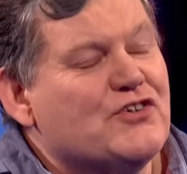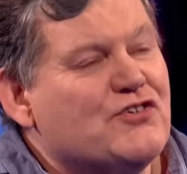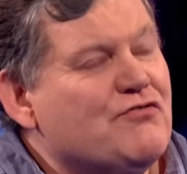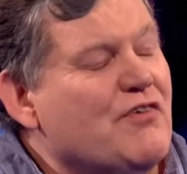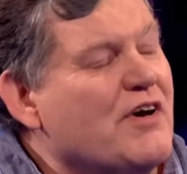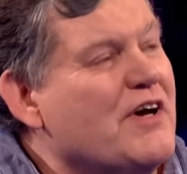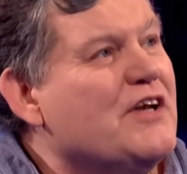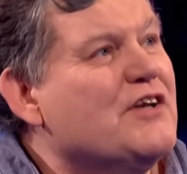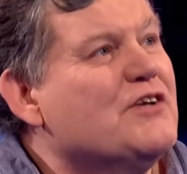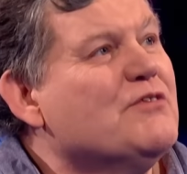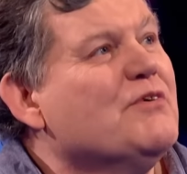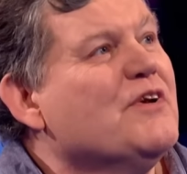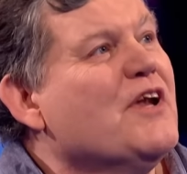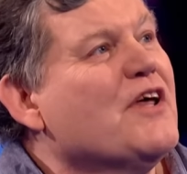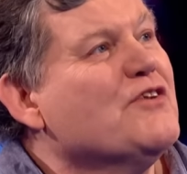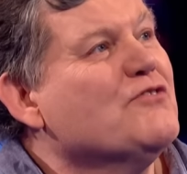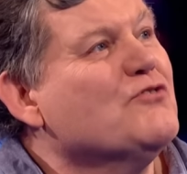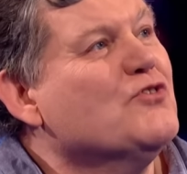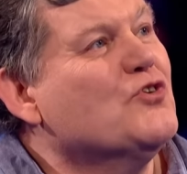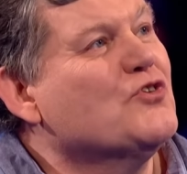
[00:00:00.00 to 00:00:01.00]
straight into
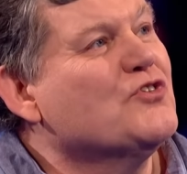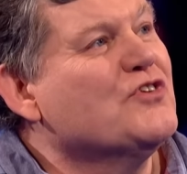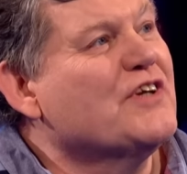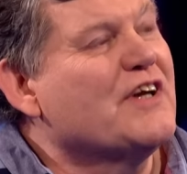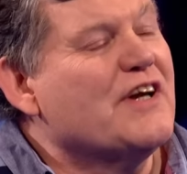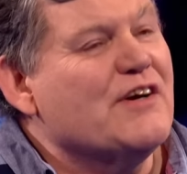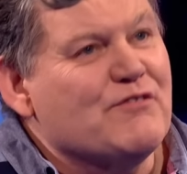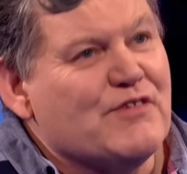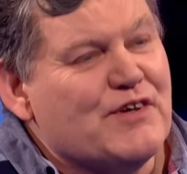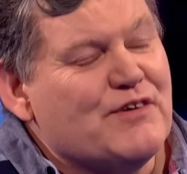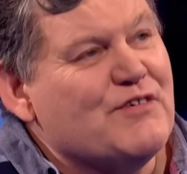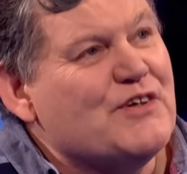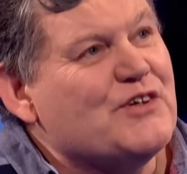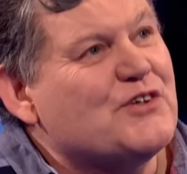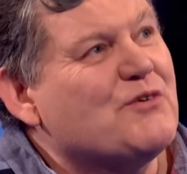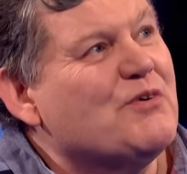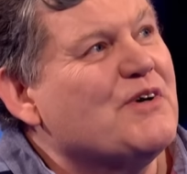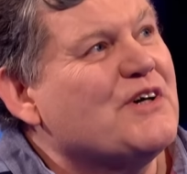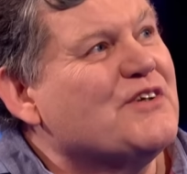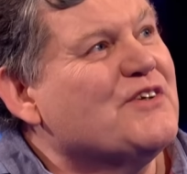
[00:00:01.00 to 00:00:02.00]
another auction, get rid of it as
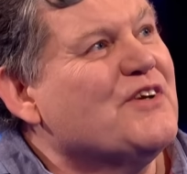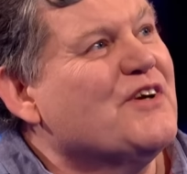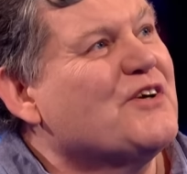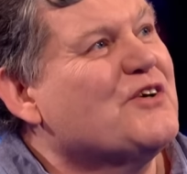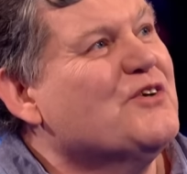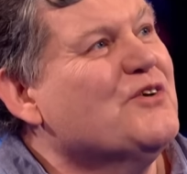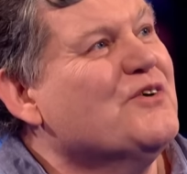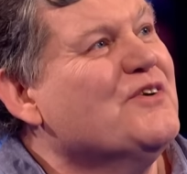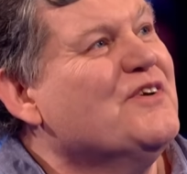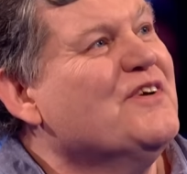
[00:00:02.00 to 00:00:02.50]
quick as I could.